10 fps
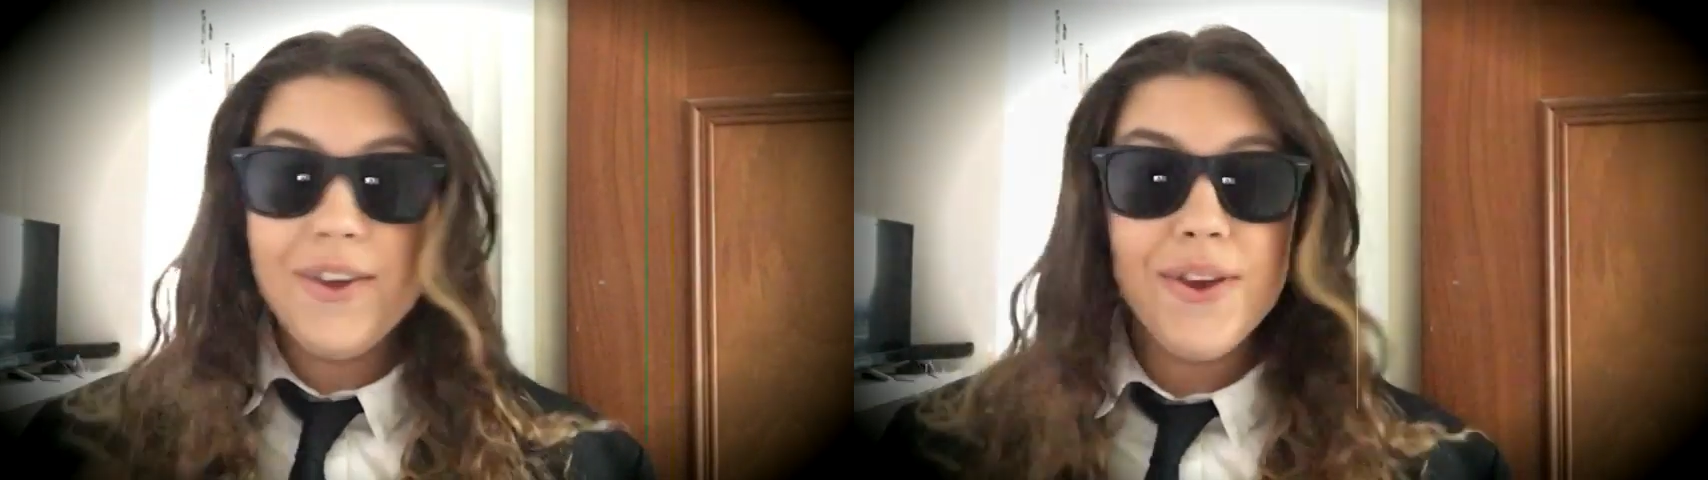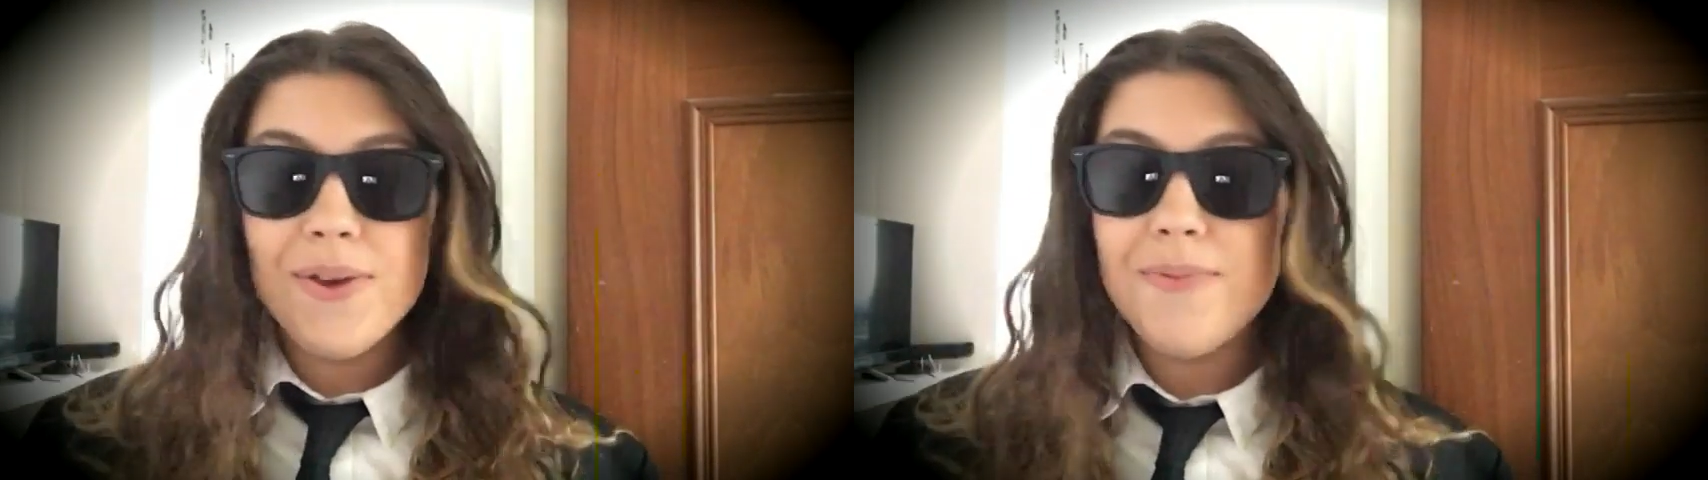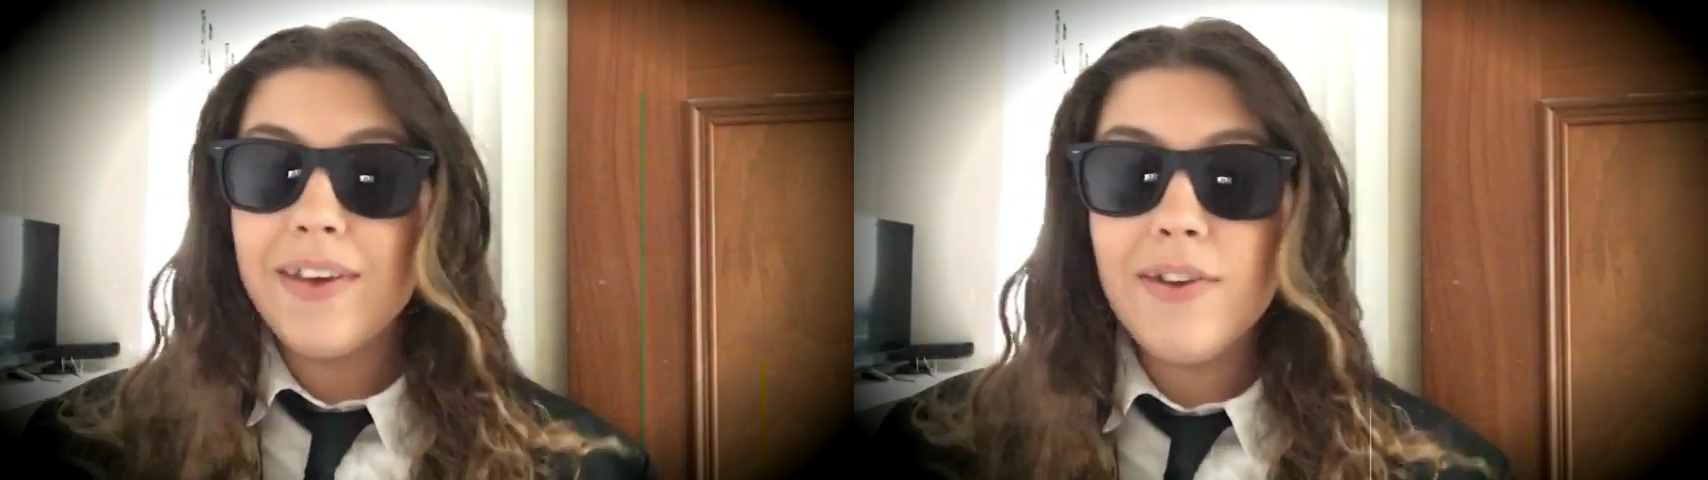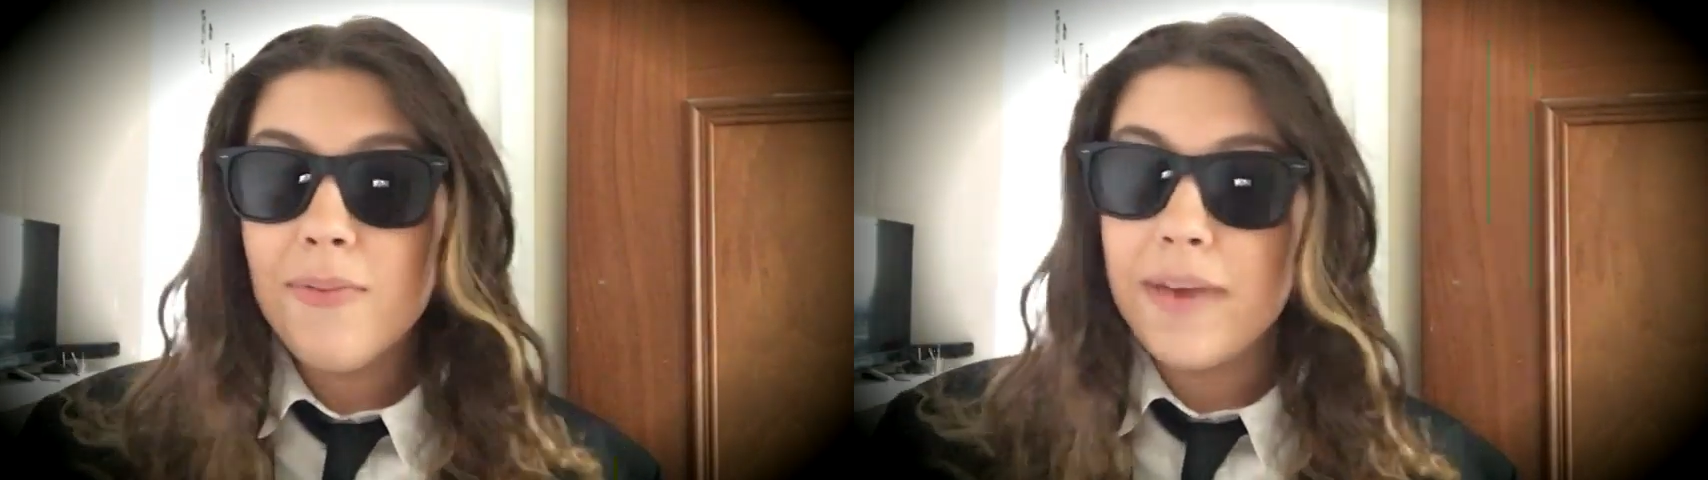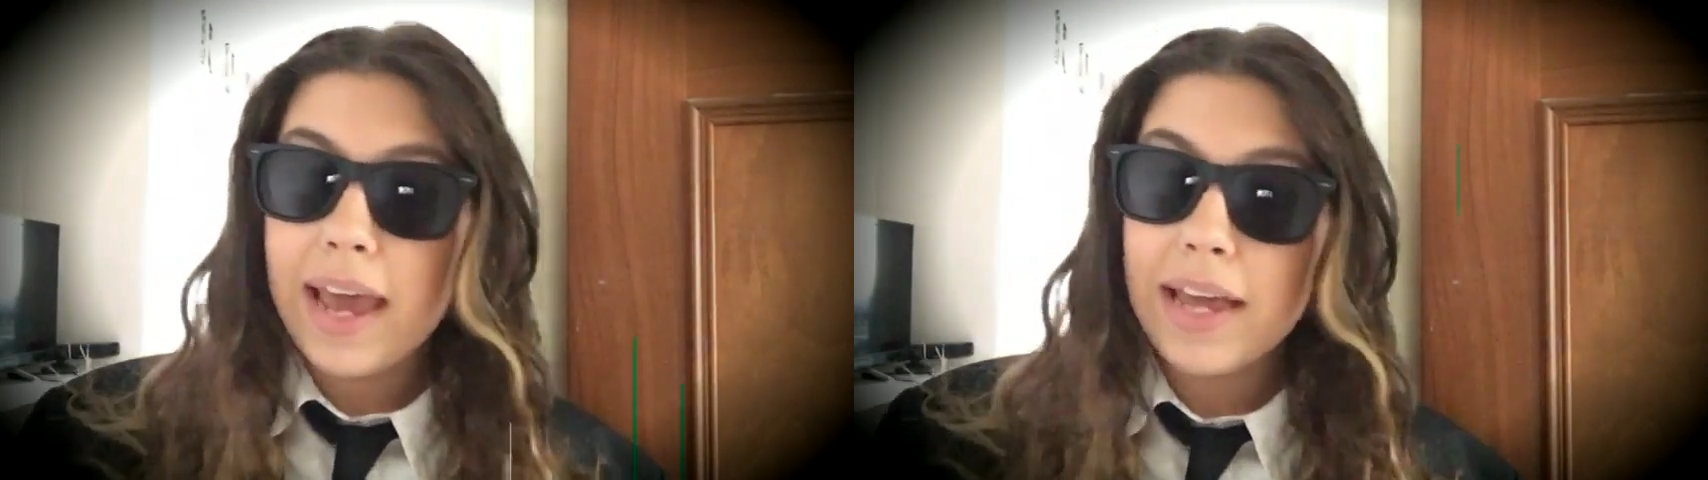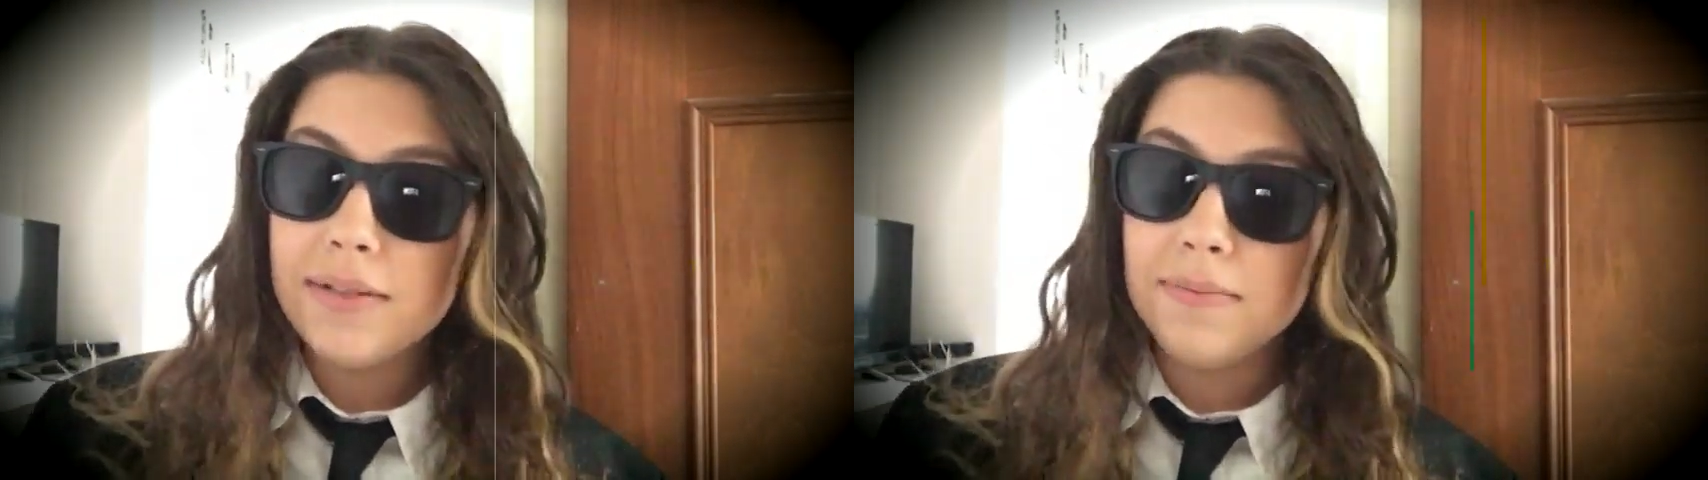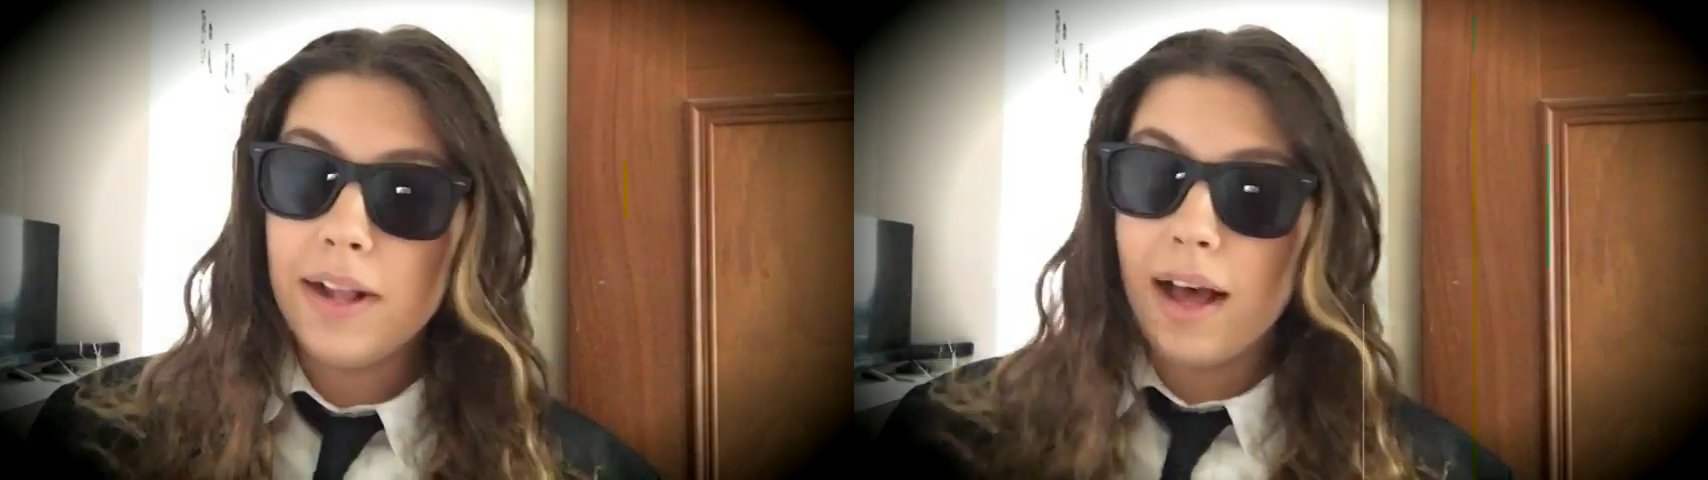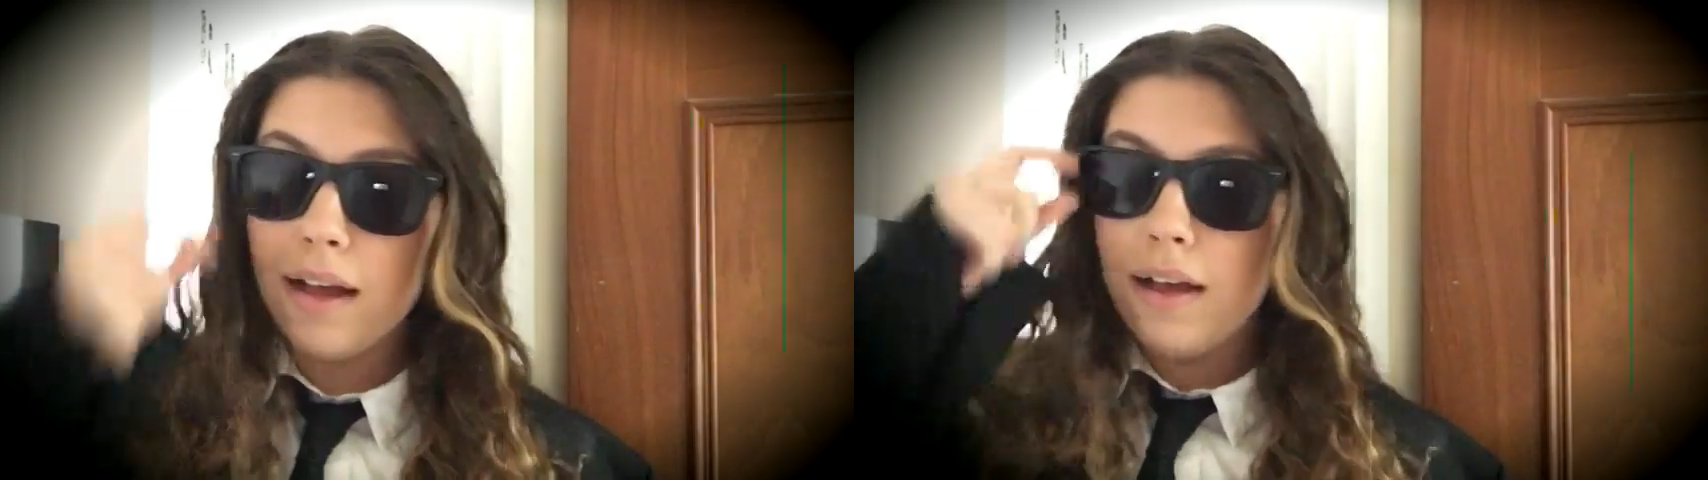you may call me
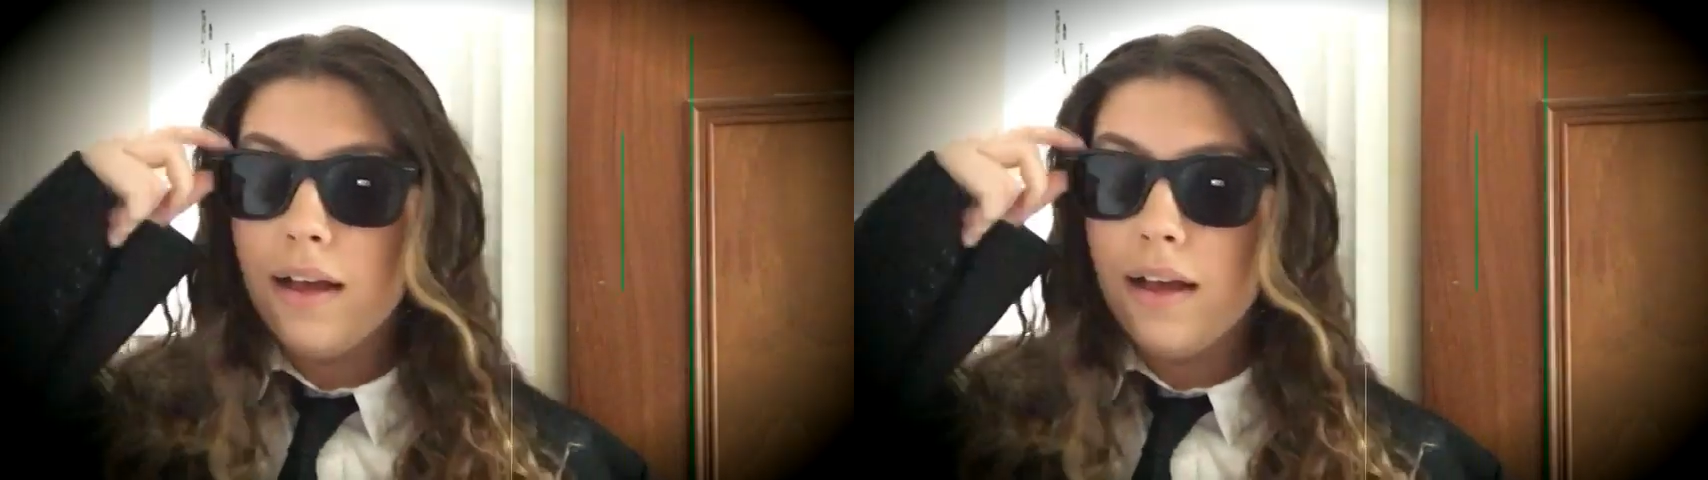Agent Black.